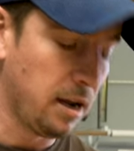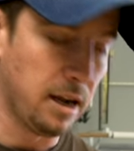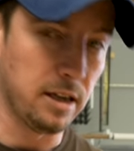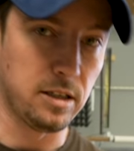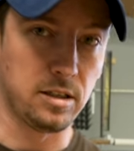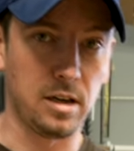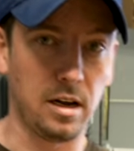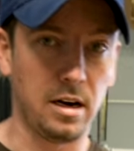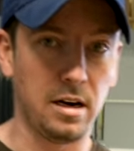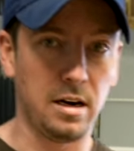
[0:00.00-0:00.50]

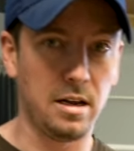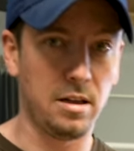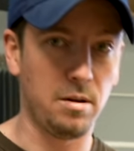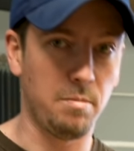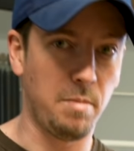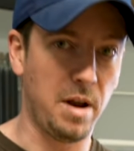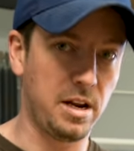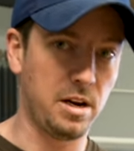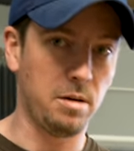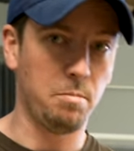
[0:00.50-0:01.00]
it's gonna either
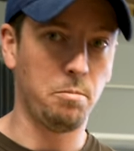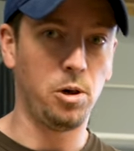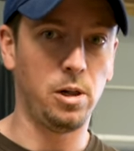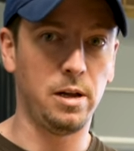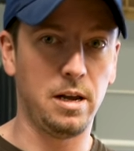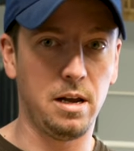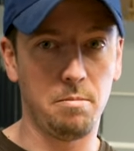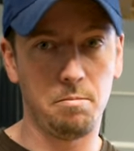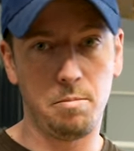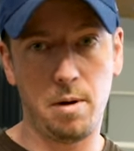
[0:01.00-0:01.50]
make your
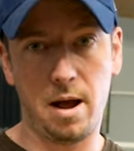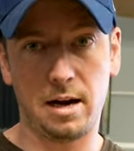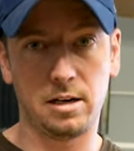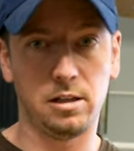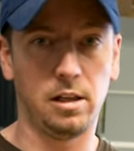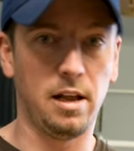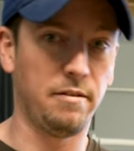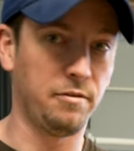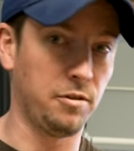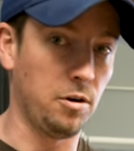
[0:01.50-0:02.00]
bullet
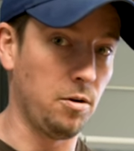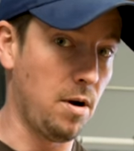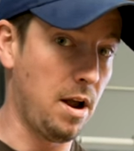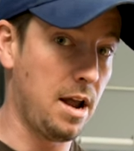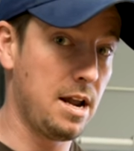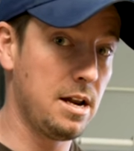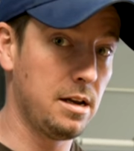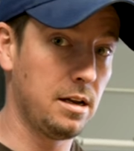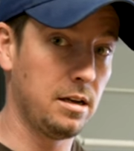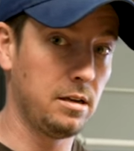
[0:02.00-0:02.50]
impact left or
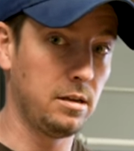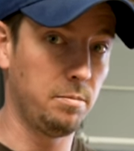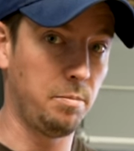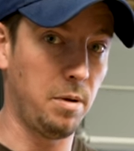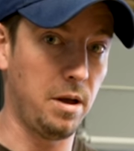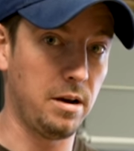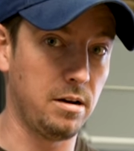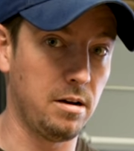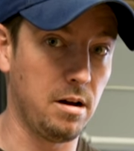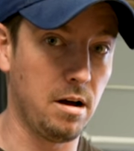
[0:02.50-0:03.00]
right,
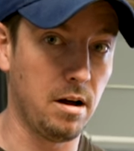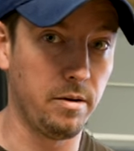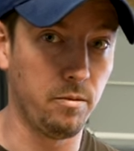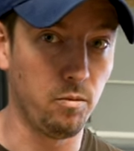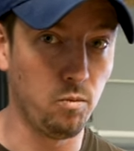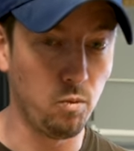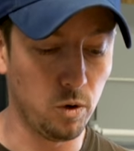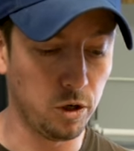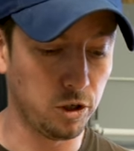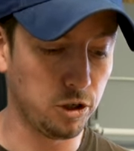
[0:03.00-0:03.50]
depending on
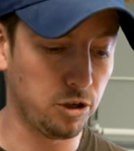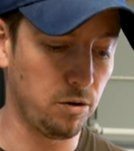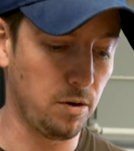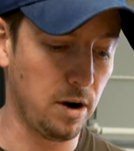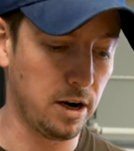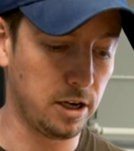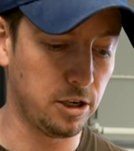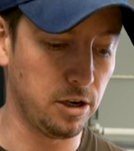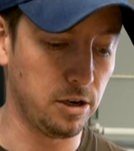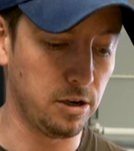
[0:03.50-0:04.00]
which
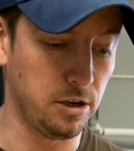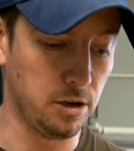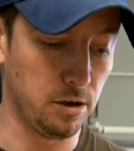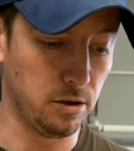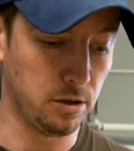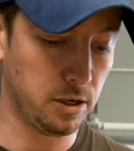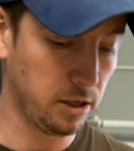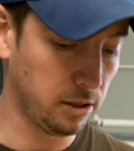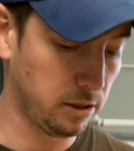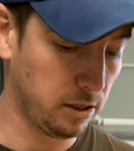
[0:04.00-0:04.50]
direction you're
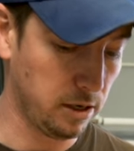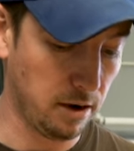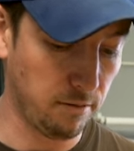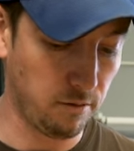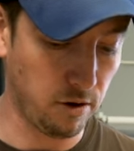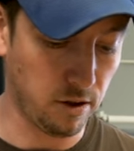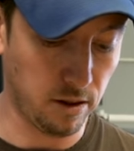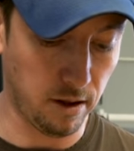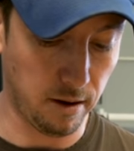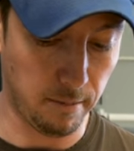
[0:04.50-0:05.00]
tilting
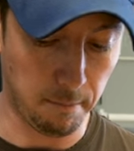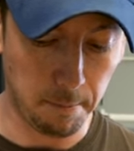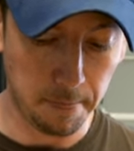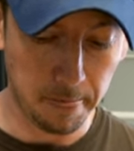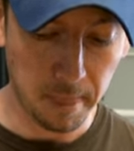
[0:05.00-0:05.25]
everything.